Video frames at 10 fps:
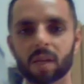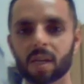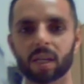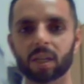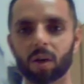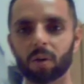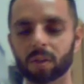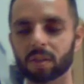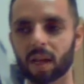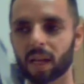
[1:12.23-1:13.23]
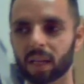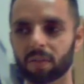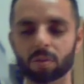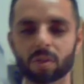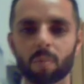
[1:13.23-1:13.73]
you know, it's not like if you
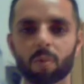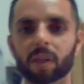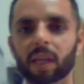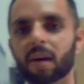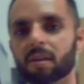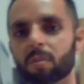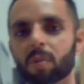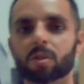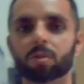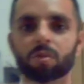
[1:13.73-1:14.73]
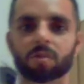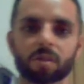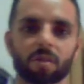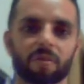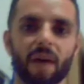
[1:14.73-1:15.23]
stop working out and your muscle turns into
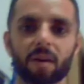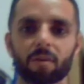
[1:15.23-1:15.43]
fat or